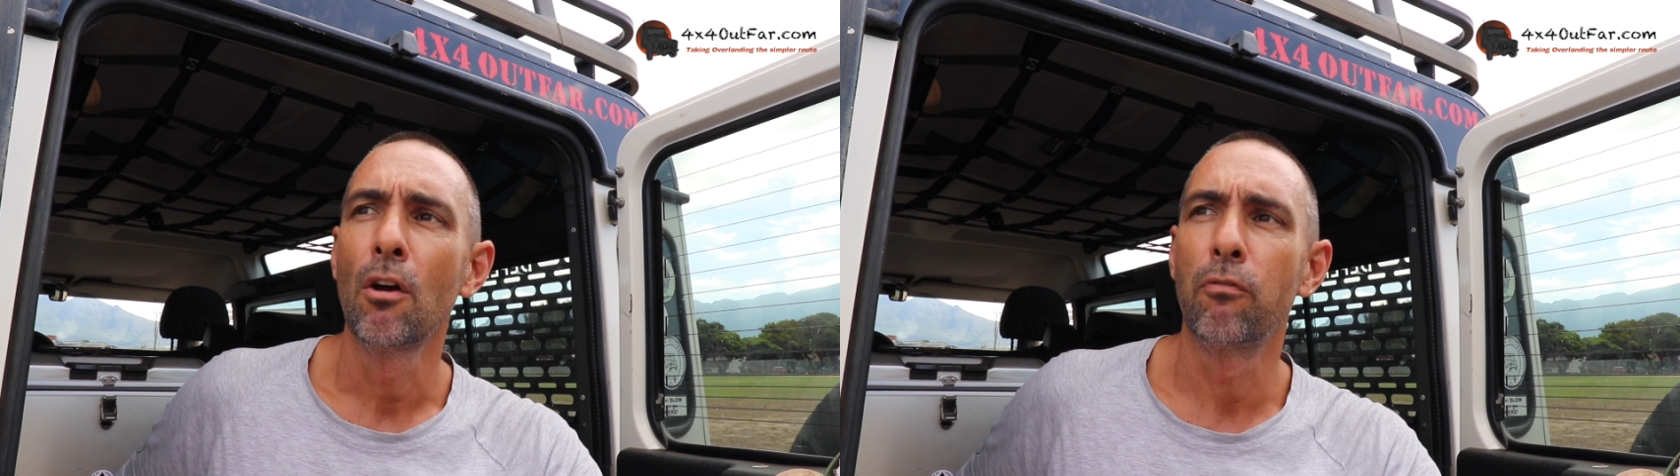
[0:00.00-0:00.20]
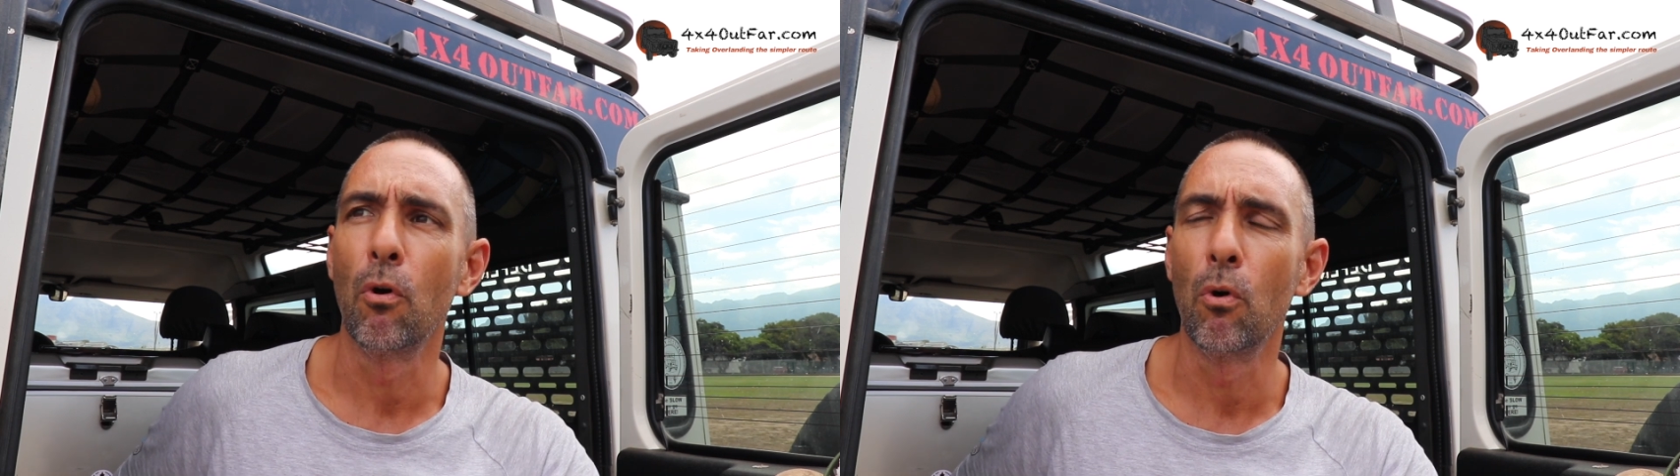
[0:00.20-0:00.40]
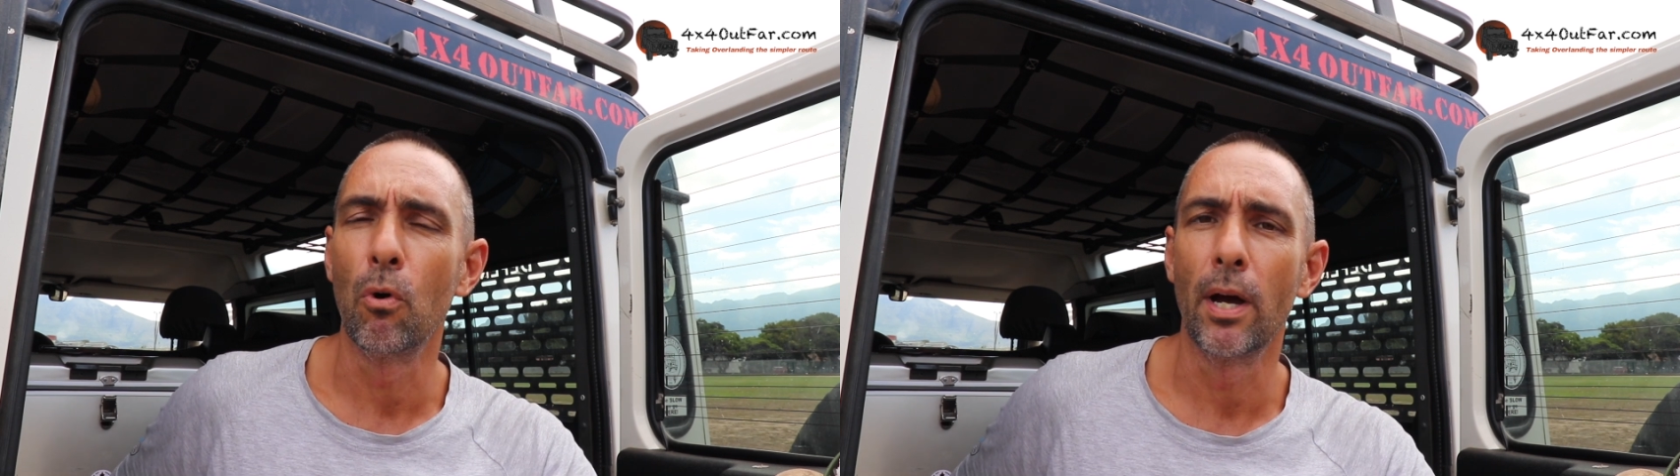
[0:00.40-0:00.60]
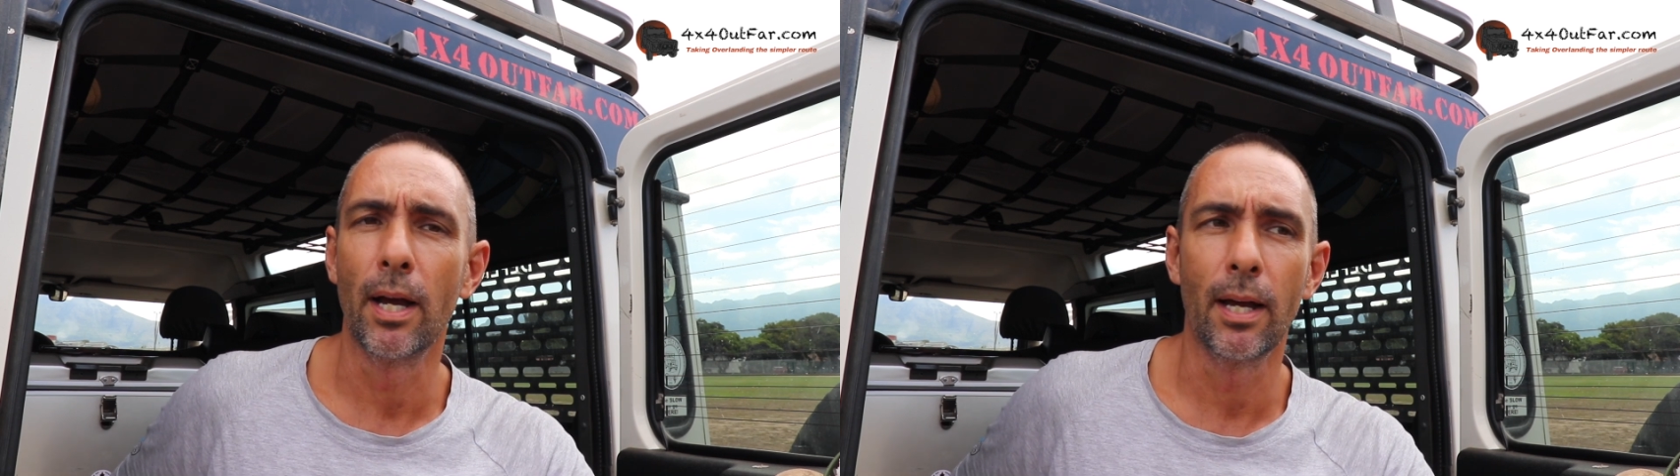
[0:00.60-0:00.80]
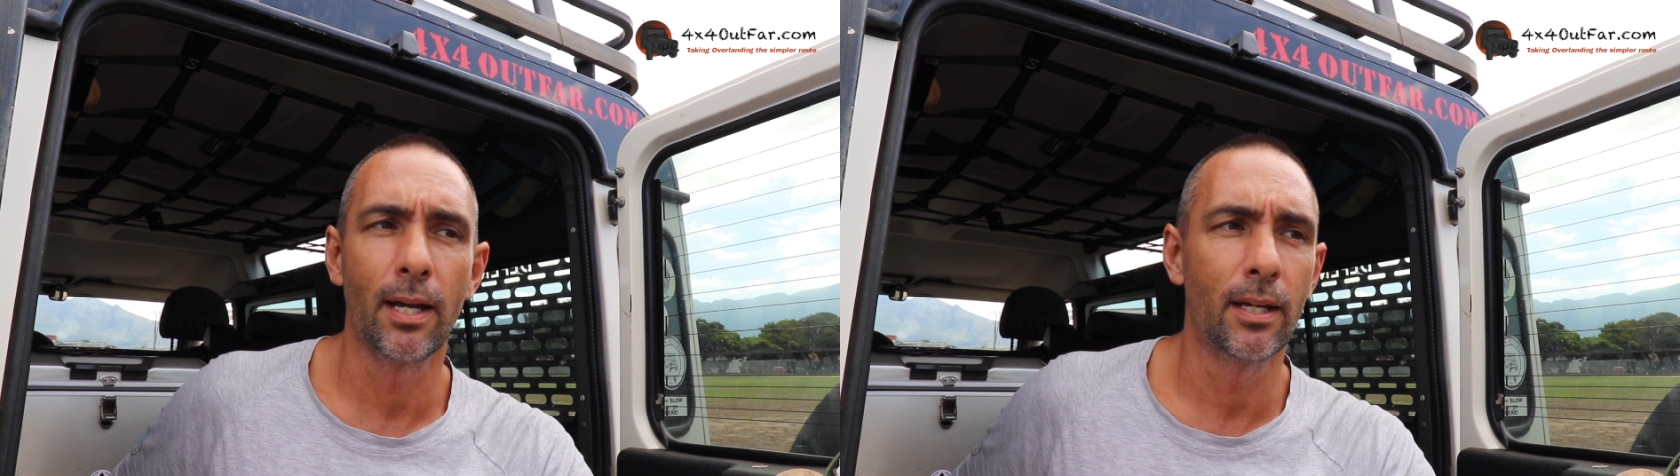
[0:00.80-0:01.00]

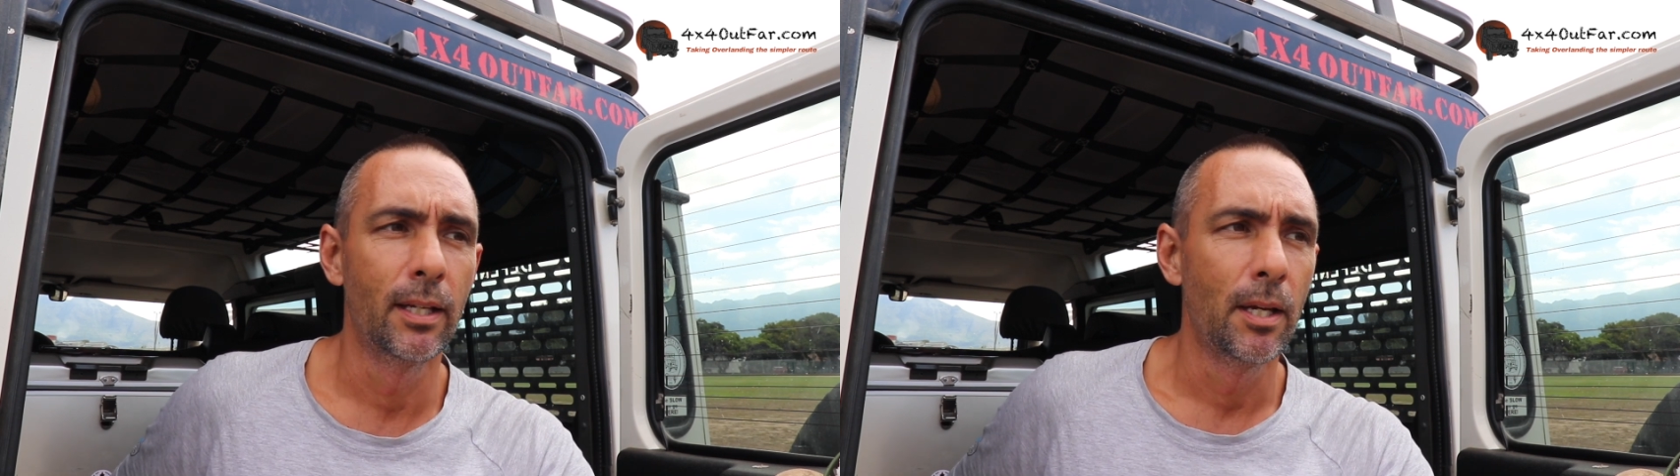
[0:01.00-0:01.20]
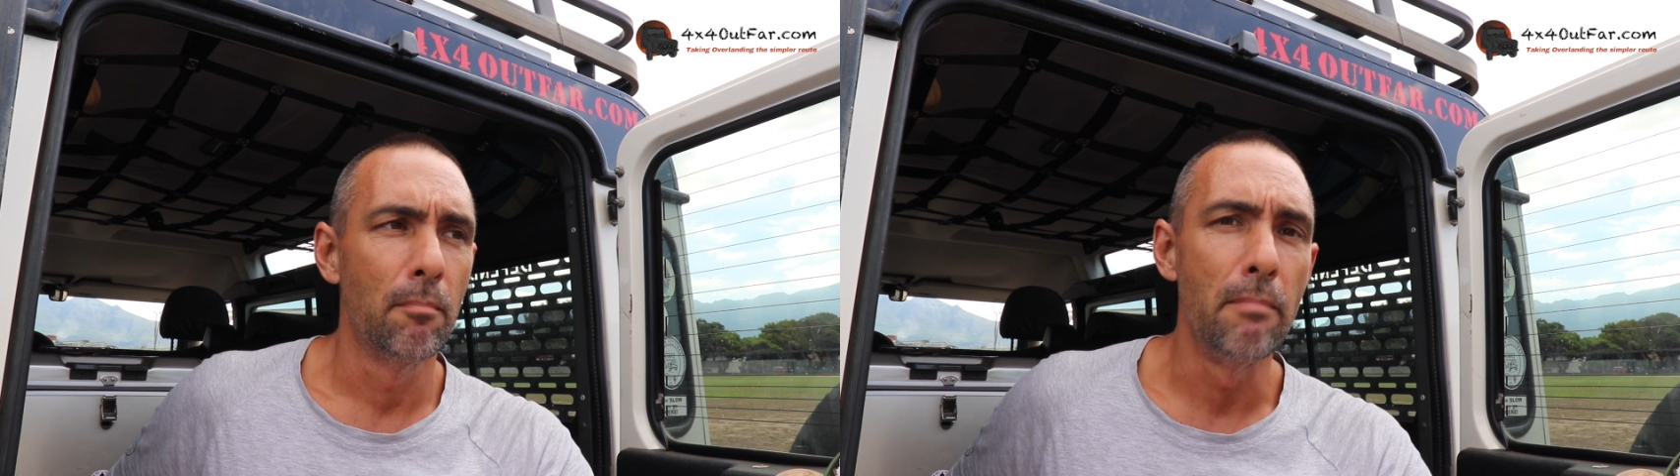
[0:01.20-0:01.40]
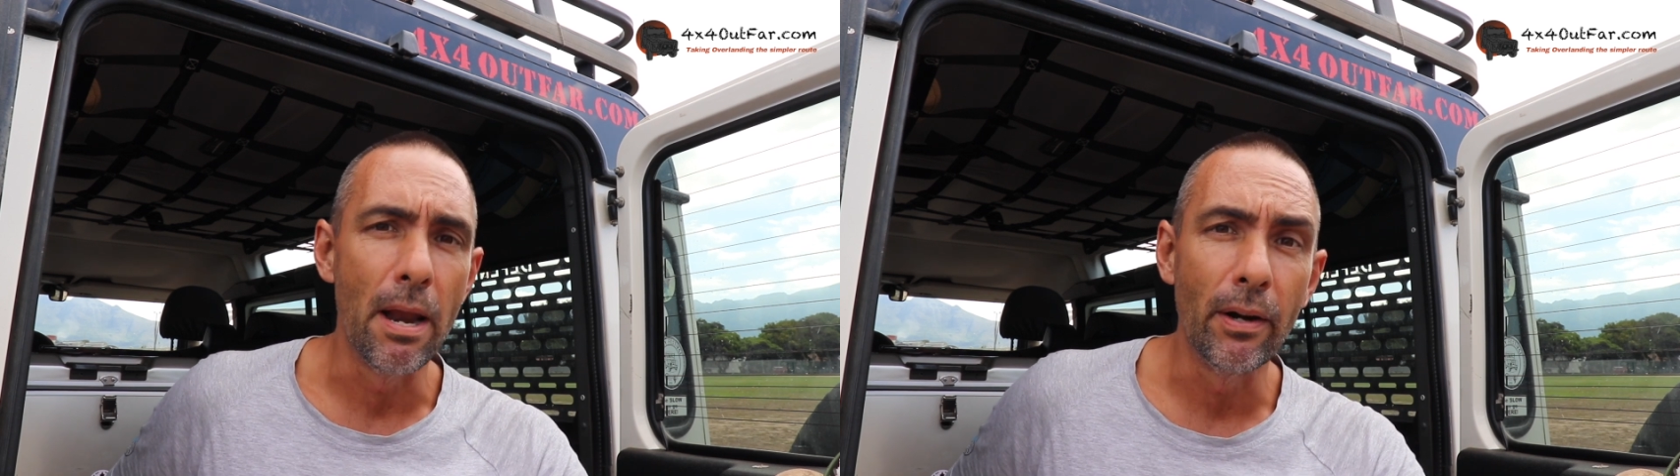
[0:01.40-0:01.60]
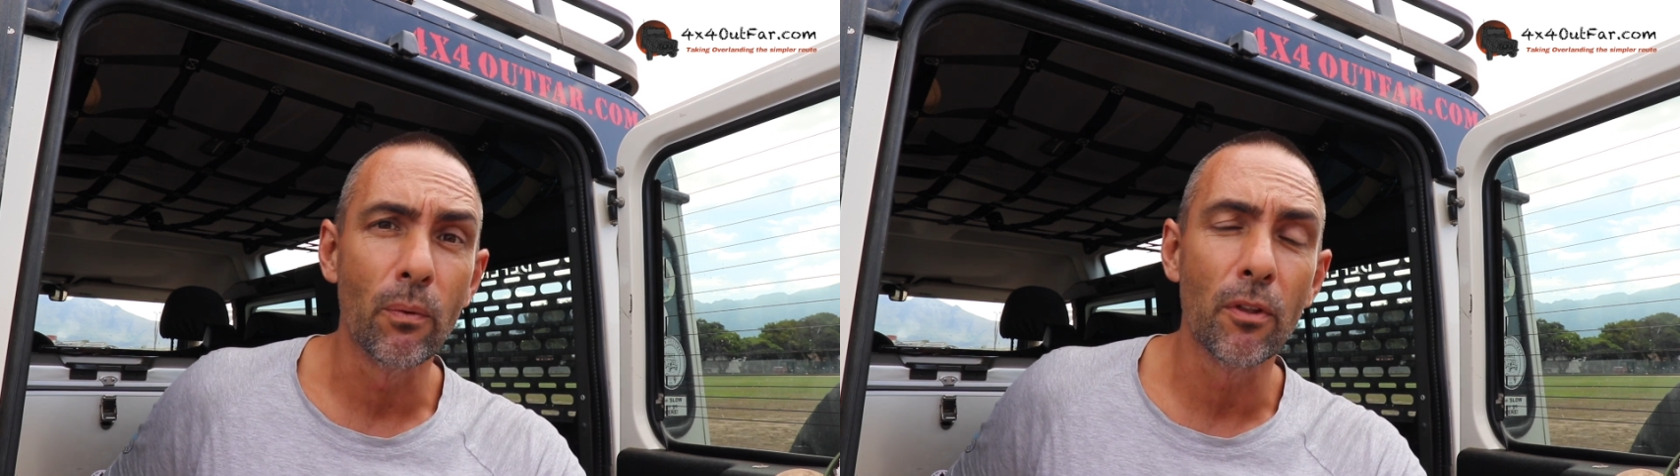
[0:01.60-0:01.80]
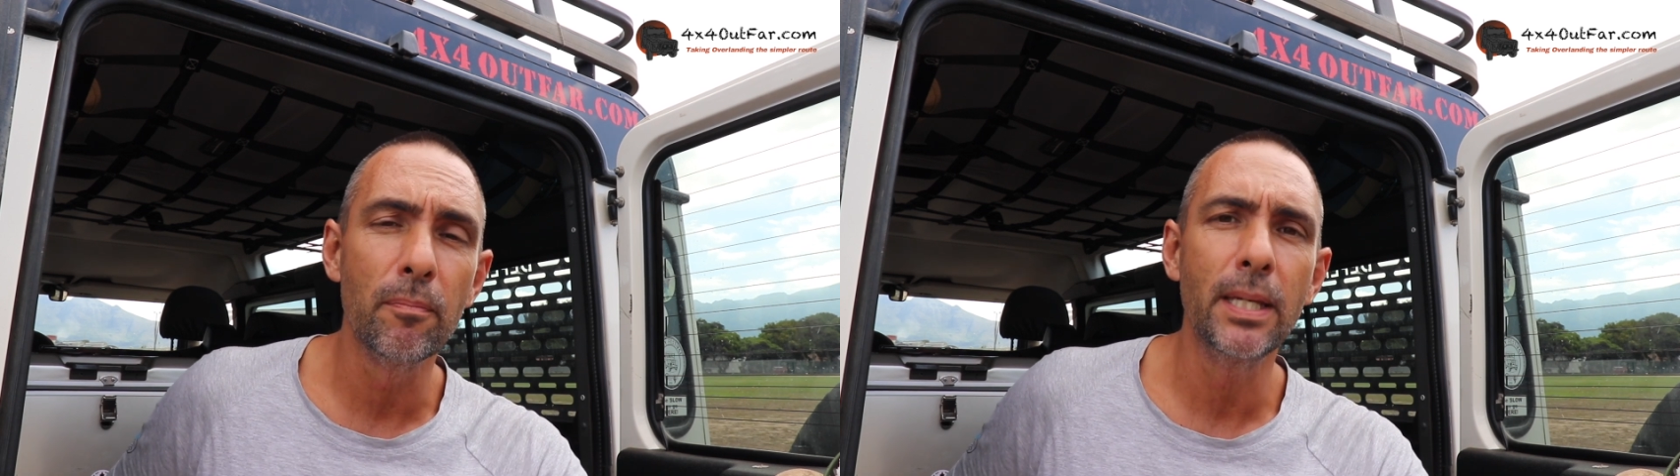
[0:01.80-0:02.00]
for
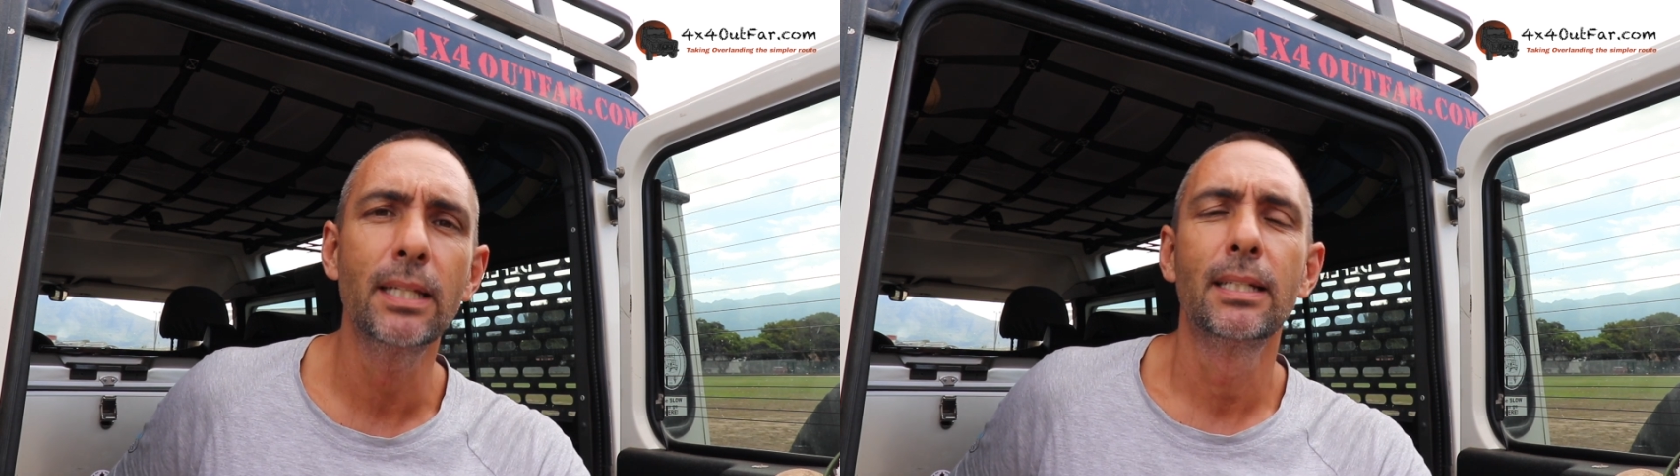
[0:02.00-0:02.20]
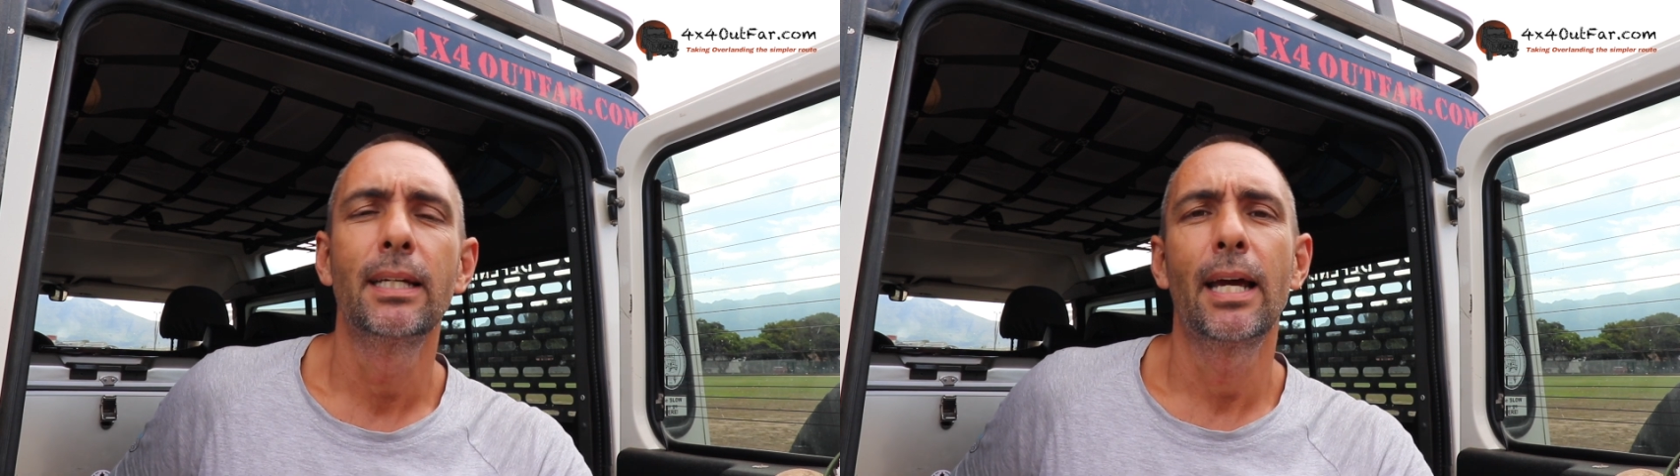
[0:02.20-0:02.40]
bearing with me.